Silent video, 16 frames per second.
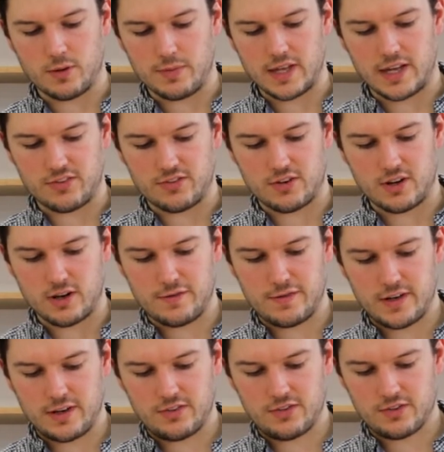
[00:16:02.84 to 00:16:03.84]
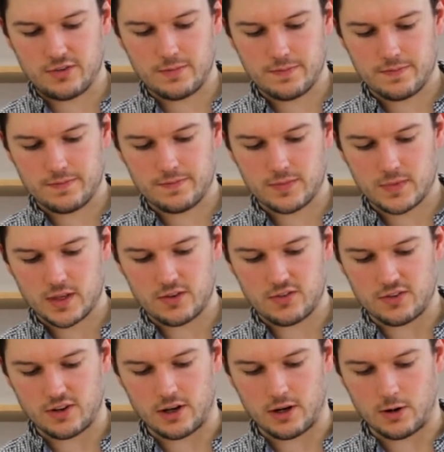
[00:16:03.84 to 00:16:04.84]
up that surface.
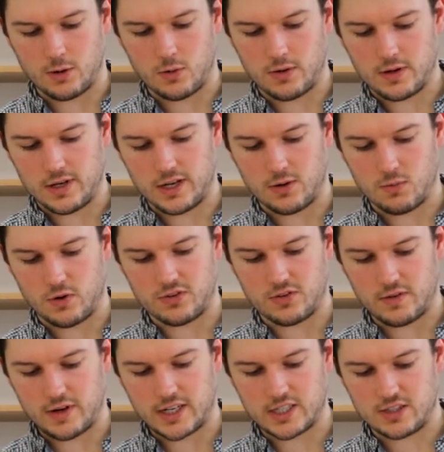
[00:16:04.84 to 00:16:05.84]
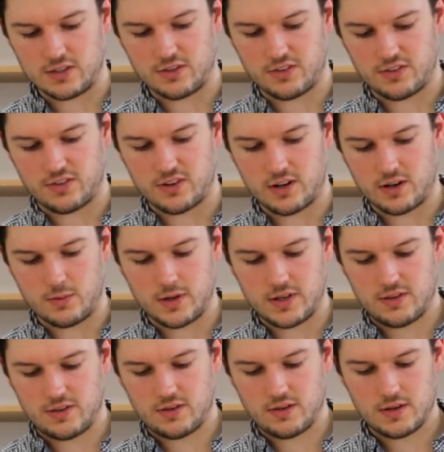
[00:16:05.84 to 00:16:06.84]
So in one direction to start
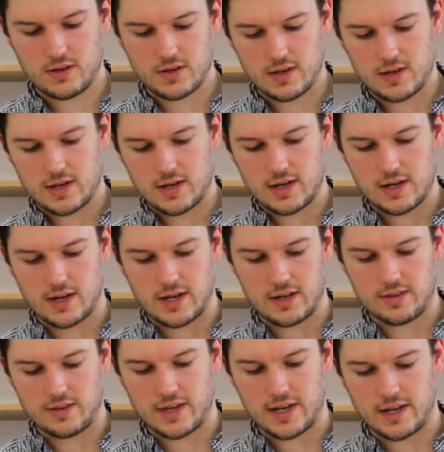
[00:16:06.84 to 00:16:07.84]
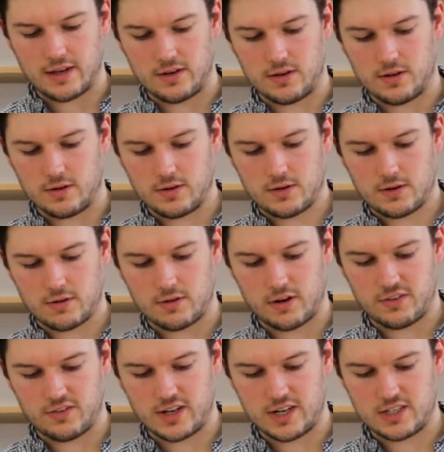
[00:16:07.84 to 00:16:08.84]
with, and then
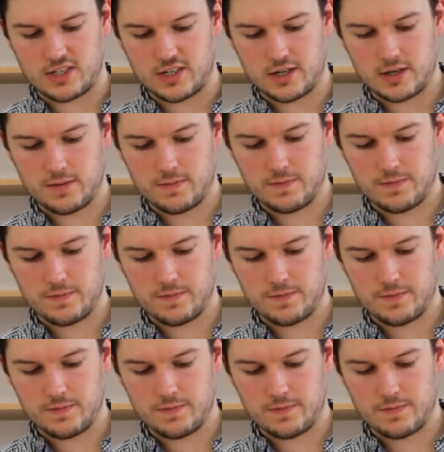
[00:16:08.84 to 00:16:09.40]
cross-hatching.